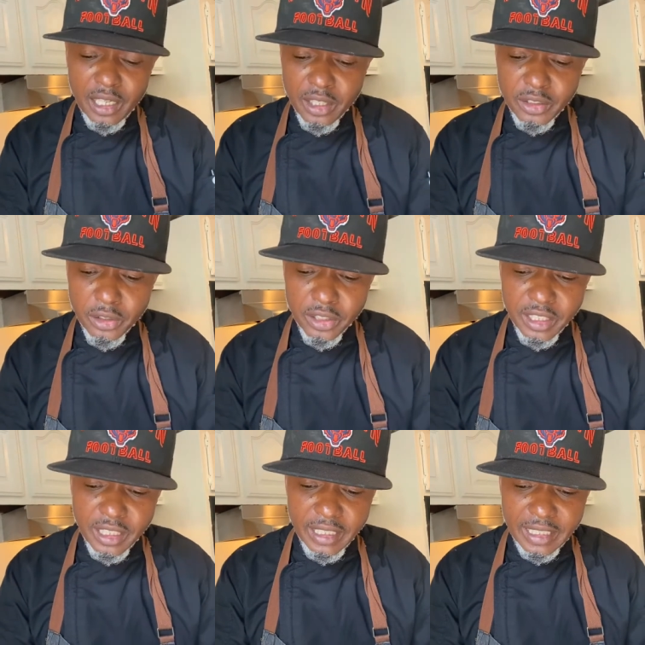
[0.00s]
you're gonna
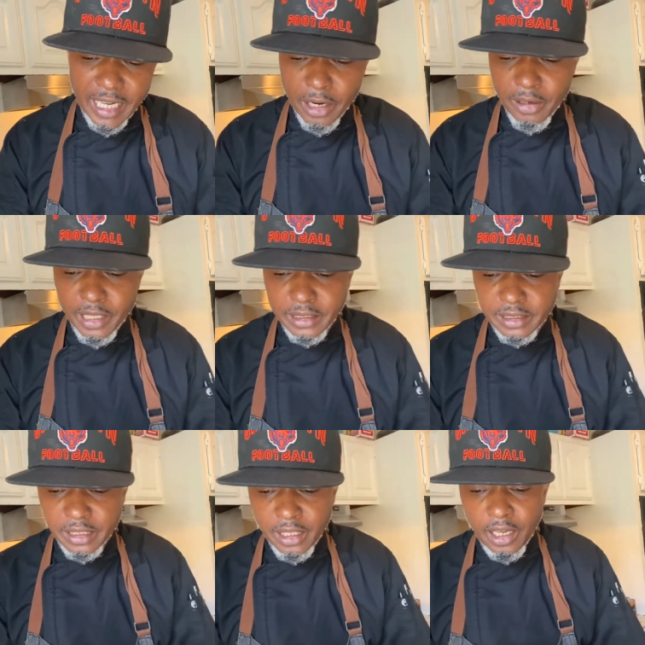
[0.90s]
need carrots,
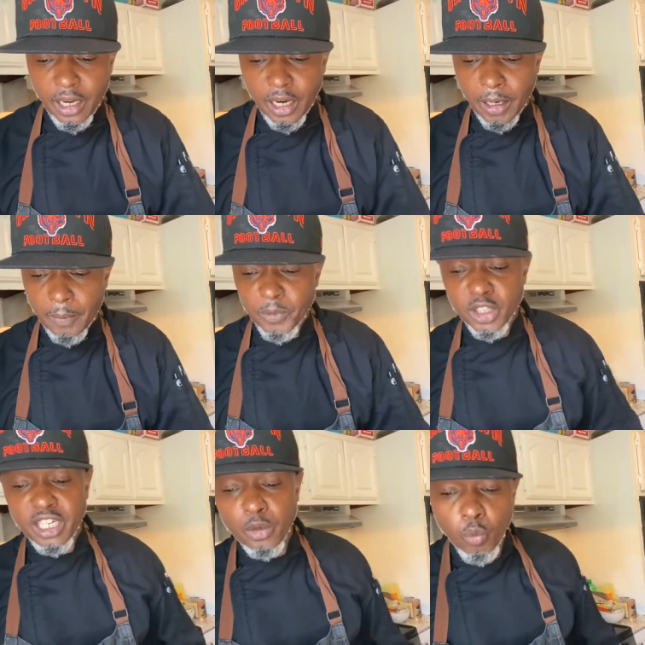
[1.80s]
um, you're
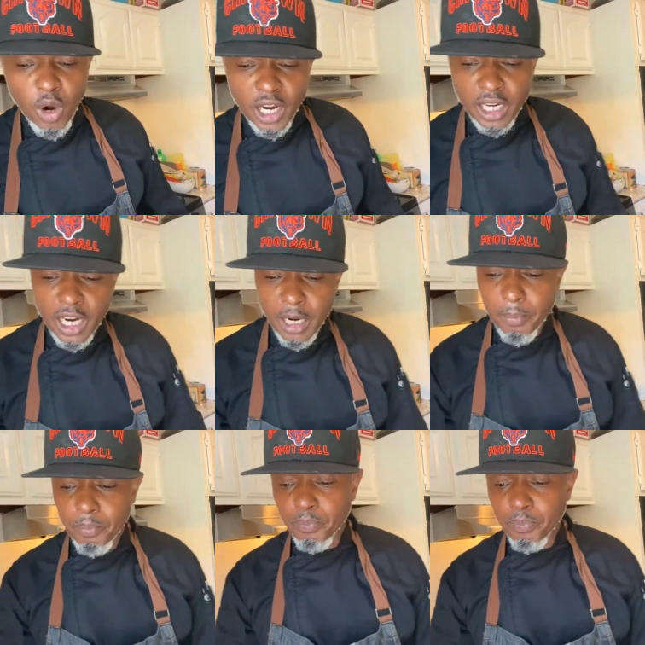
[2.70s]
gonna need one cup